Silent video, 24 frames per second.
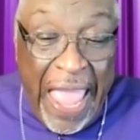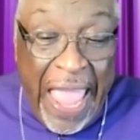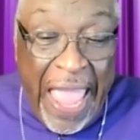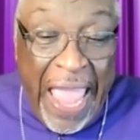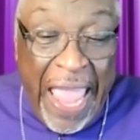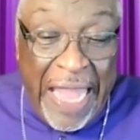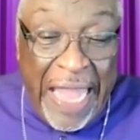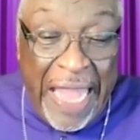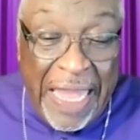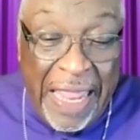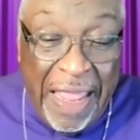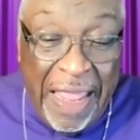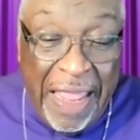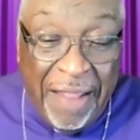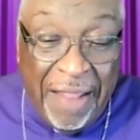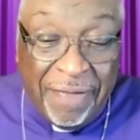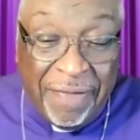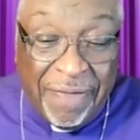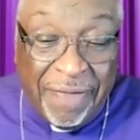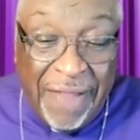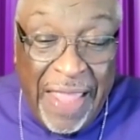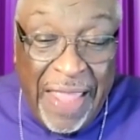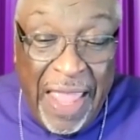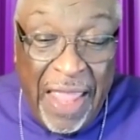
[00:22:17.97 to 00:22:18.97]
and
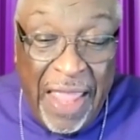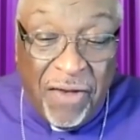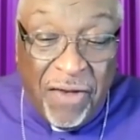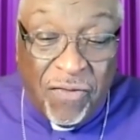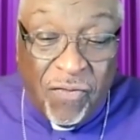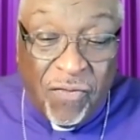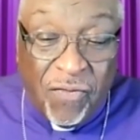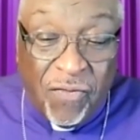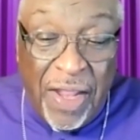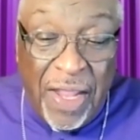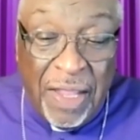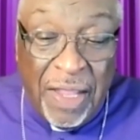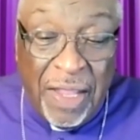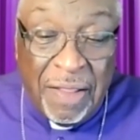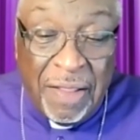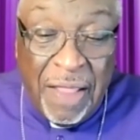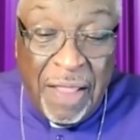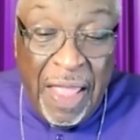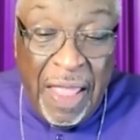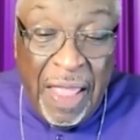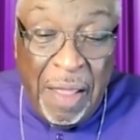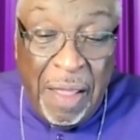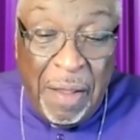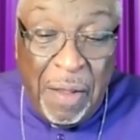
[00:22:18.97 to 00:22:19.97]
his injury
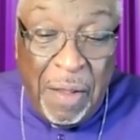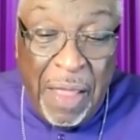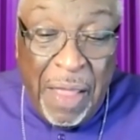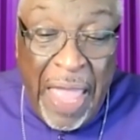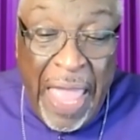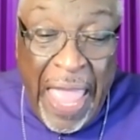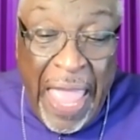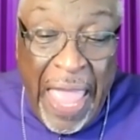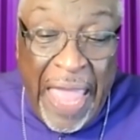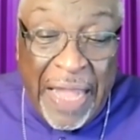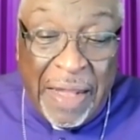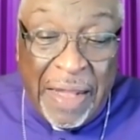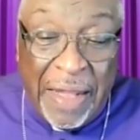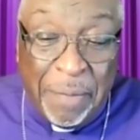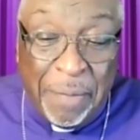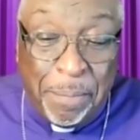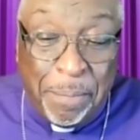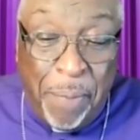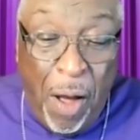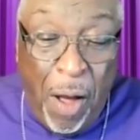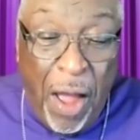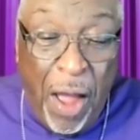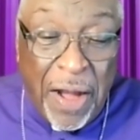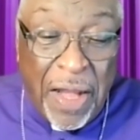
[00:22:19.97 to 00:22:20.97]
had
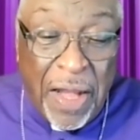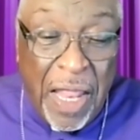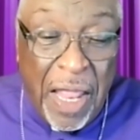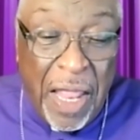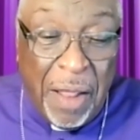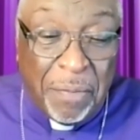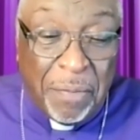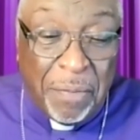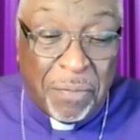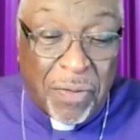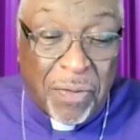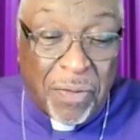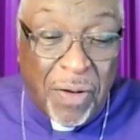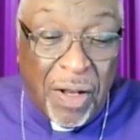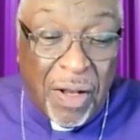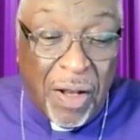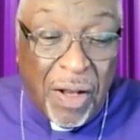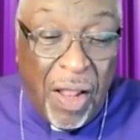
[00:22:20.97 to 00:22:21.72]
bought him